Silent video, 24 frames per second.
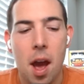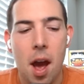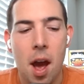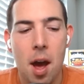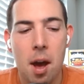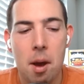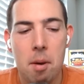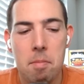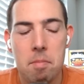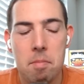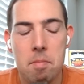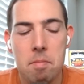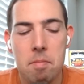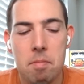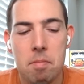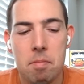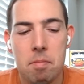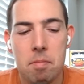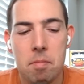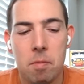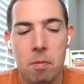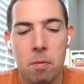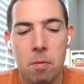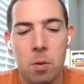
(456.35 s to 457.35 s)
Um,
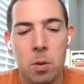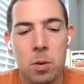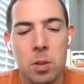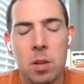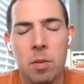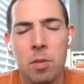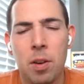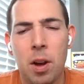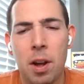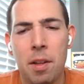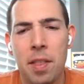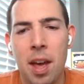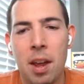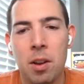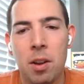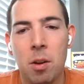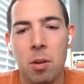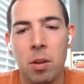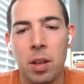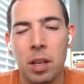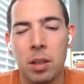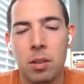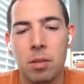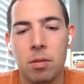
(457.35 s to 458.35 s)
First of all, on that
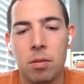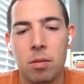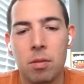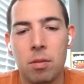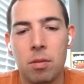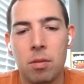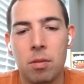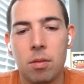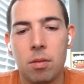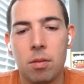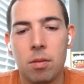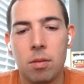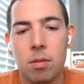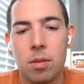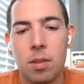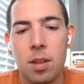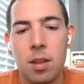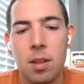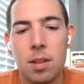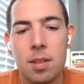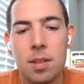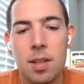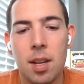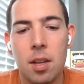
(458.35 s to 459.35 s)
note, like
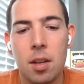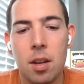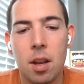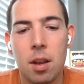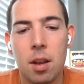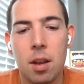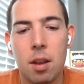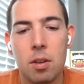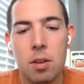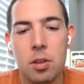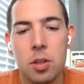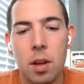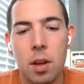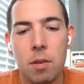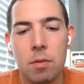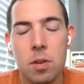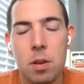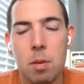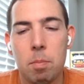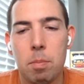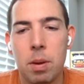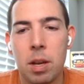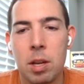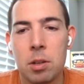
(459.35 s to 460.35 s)
to this day, do you have
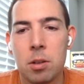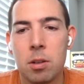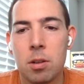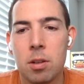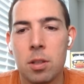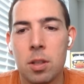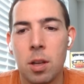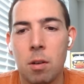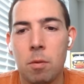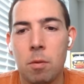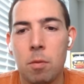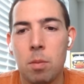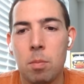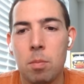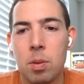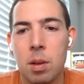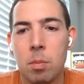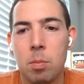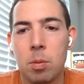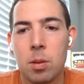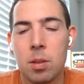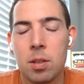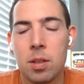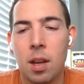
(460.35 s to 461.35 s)
to pinch yourself when
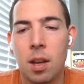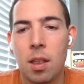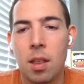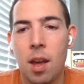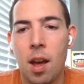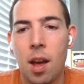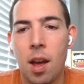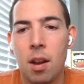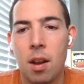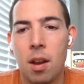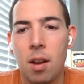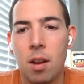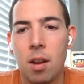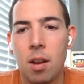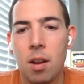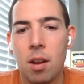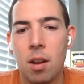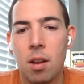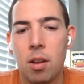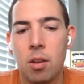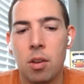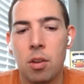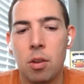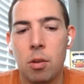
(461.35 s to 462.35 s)
people say that
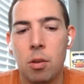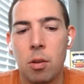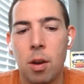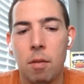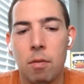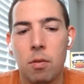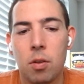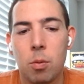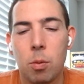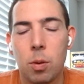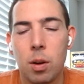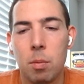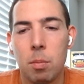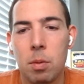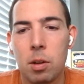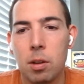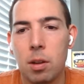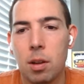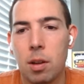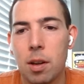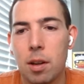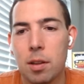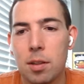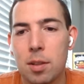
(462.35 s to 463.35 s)
you have 20
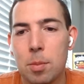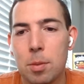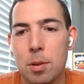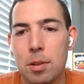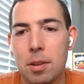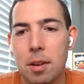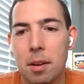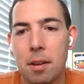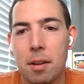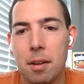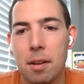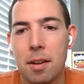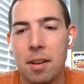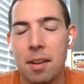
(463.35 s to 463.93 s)
million customers?